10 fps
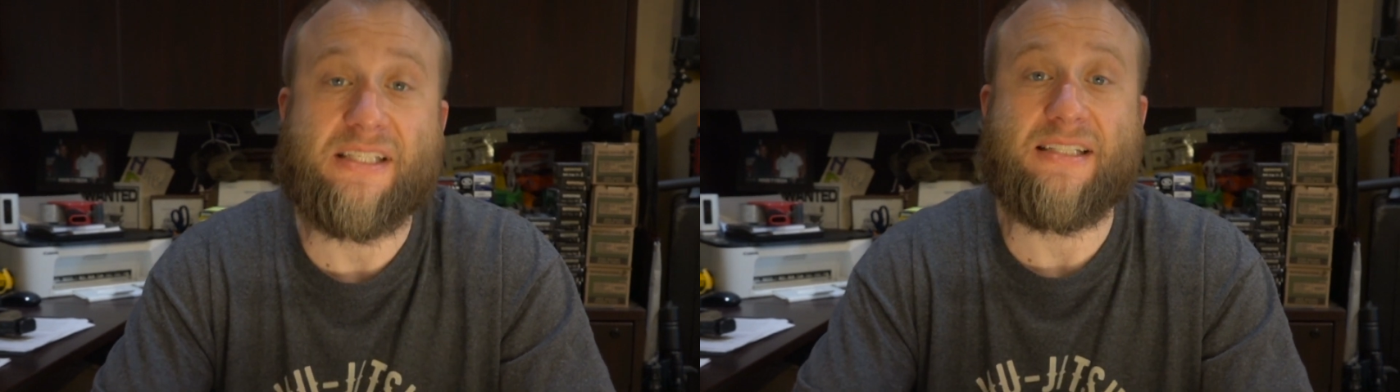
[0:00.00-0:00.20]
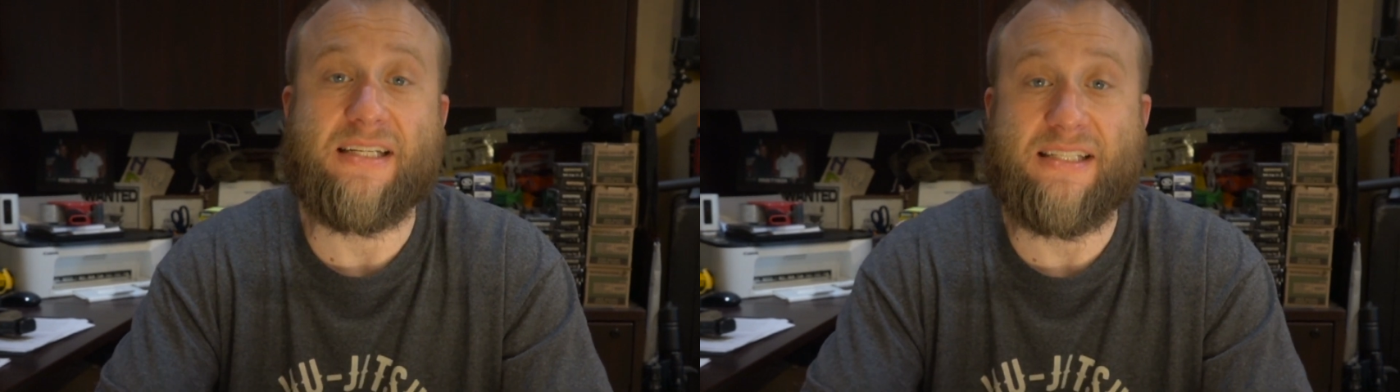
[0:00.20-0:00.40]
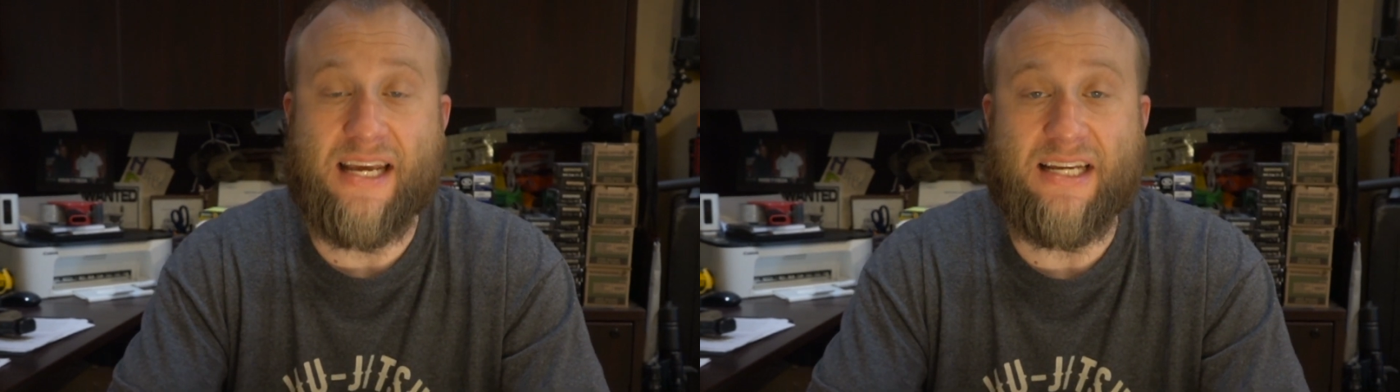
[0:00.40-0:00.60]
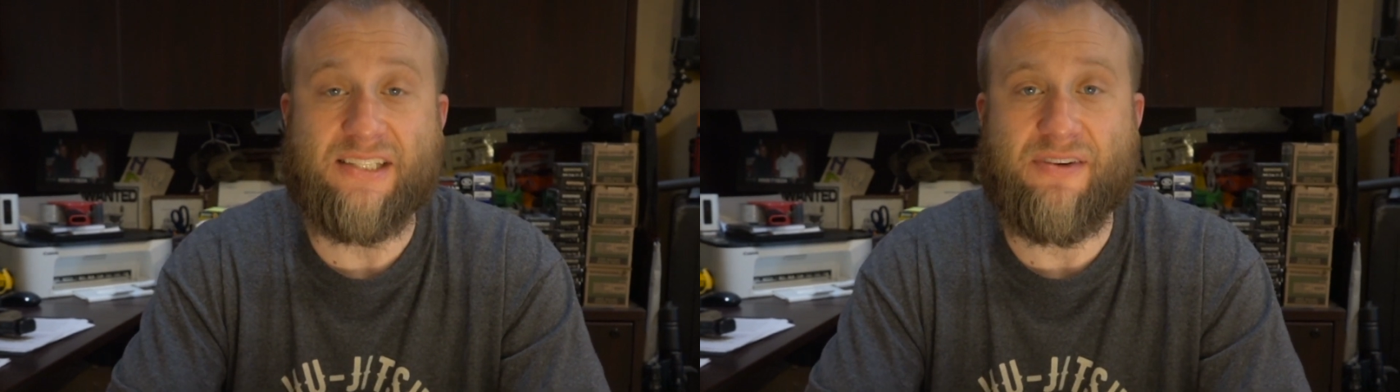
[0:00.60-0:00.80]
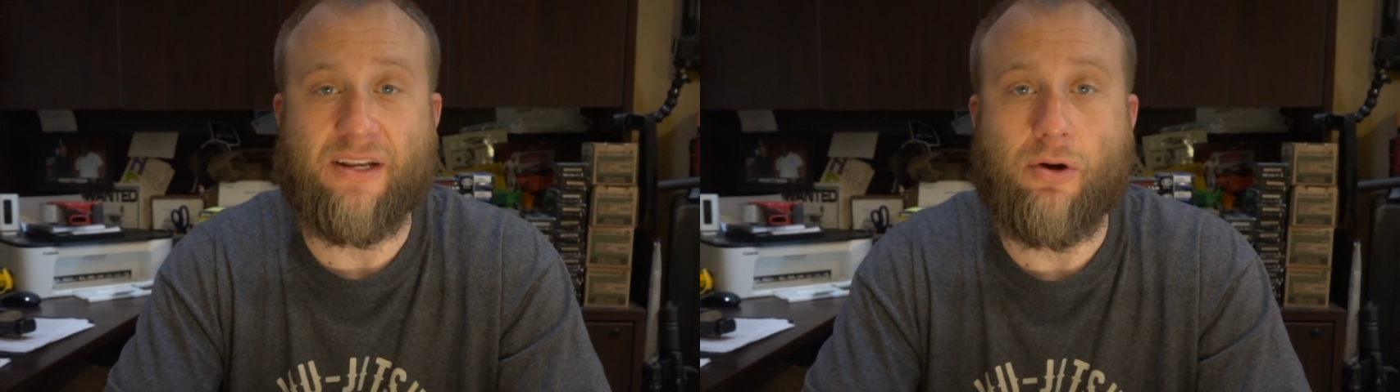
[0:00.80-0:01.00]
In today's
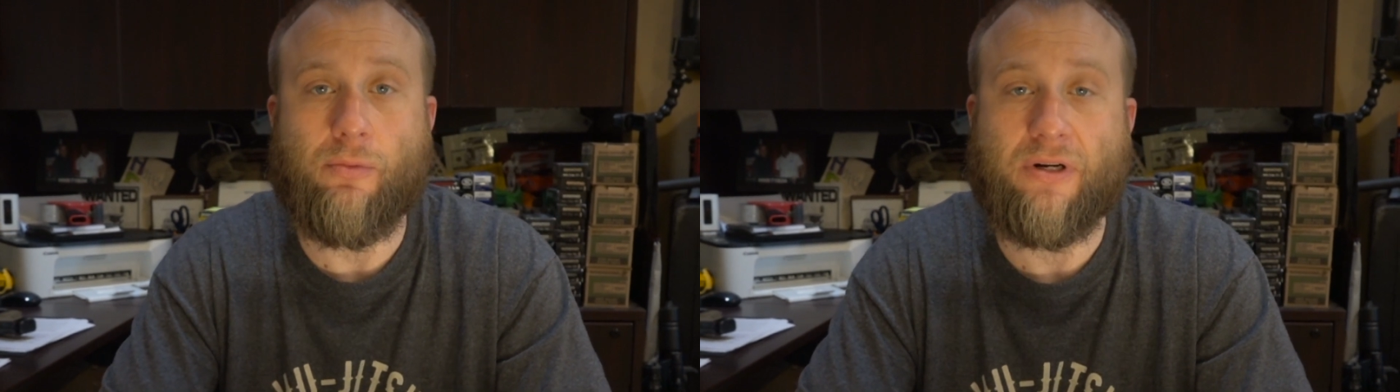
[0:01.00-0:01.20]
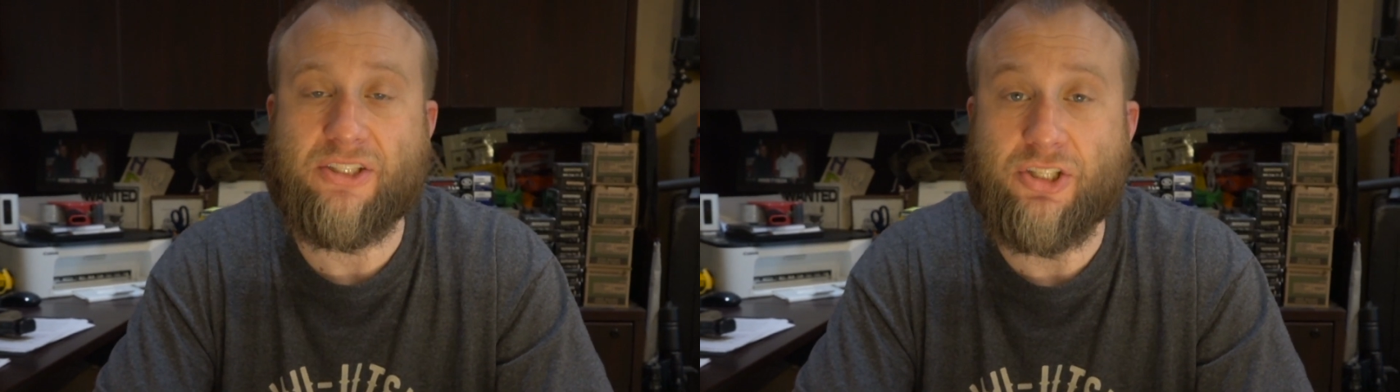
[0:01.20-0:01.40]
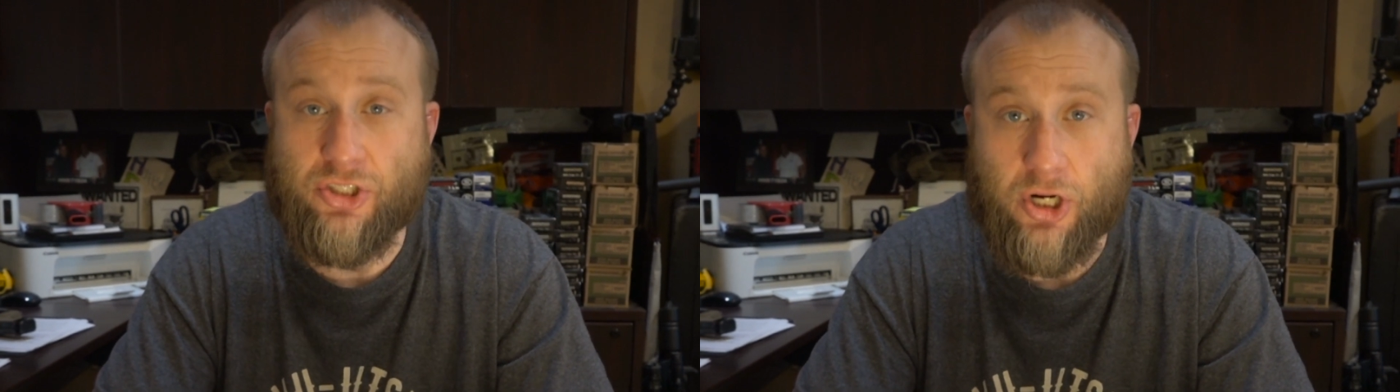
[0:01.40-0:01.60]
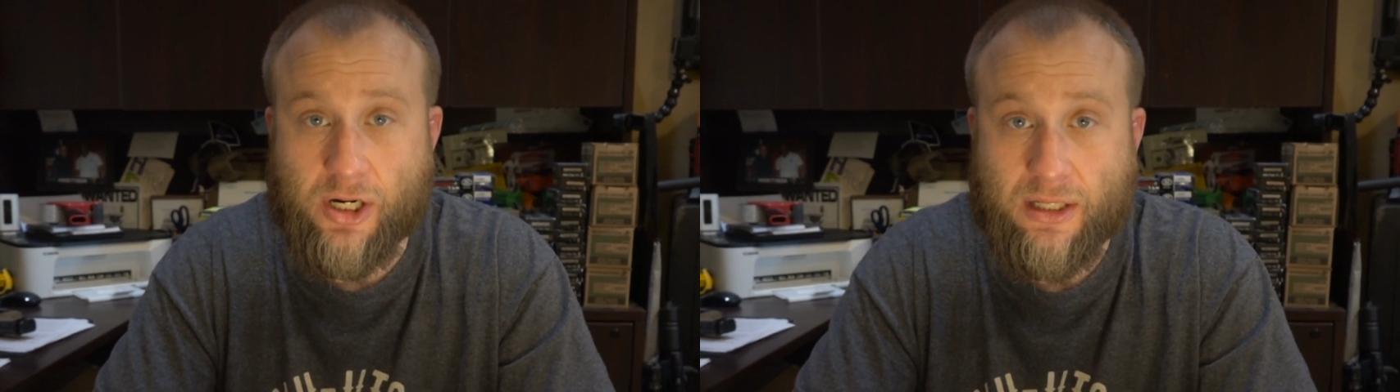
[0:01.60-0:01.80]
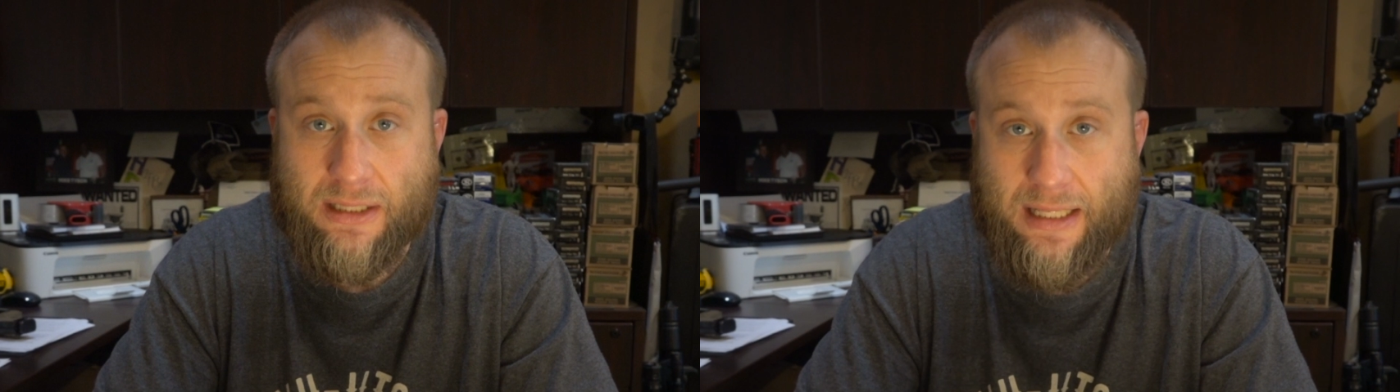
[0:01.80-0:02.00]
video I wanted to
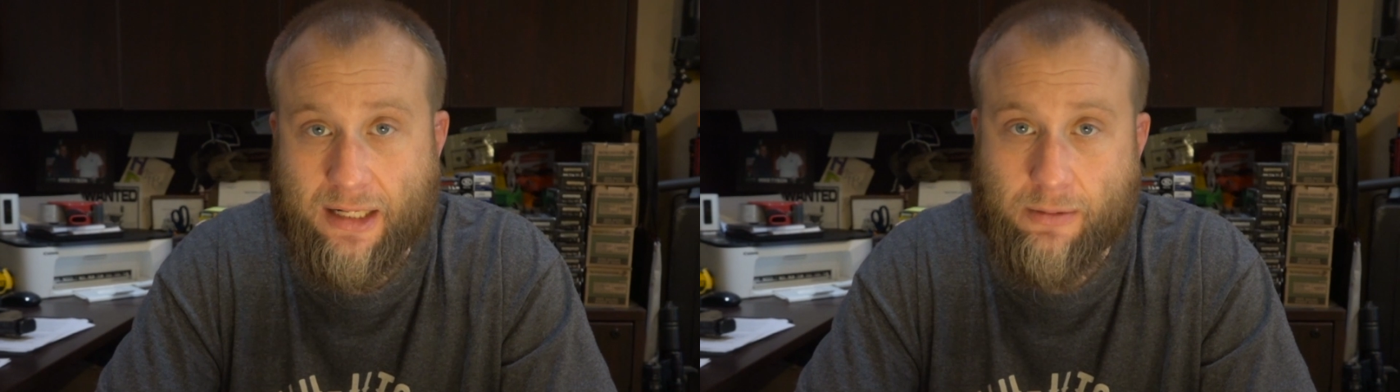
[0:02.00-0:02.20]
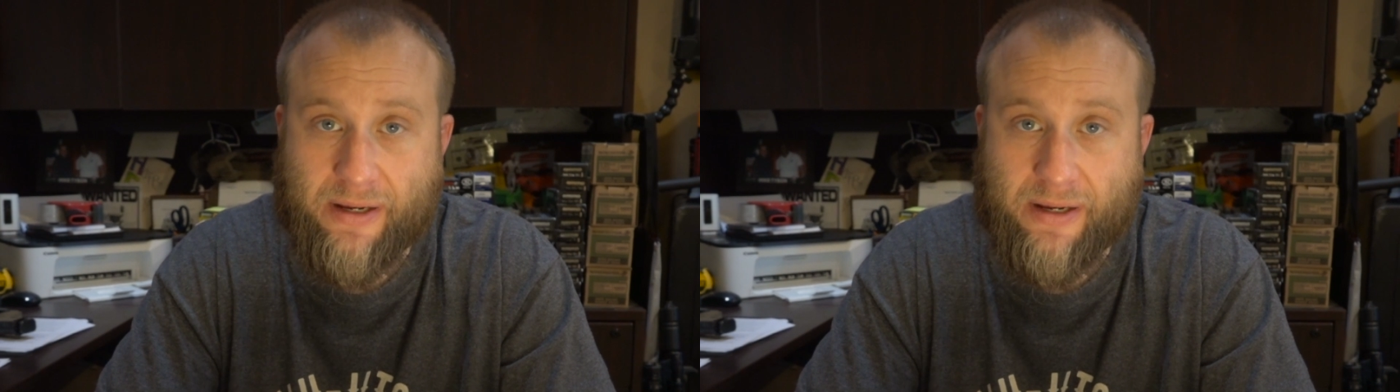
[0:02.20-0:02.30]
talk a little